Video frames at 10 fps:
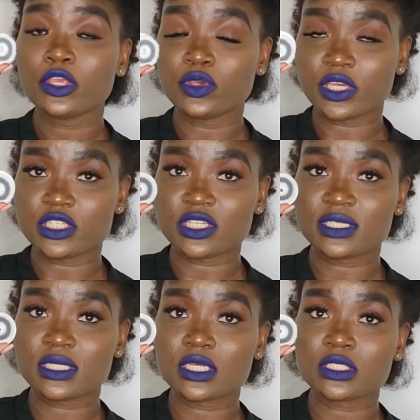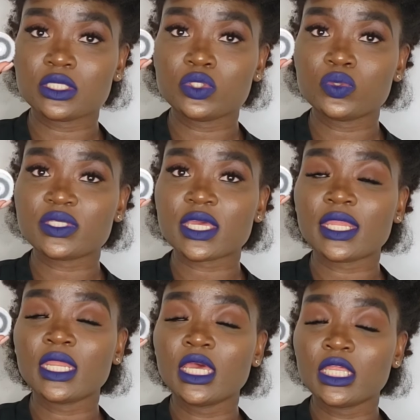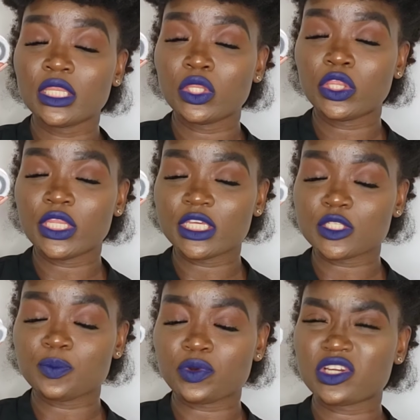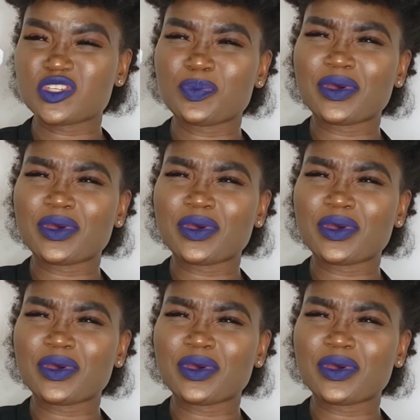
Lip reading: you can just stick to using this brush.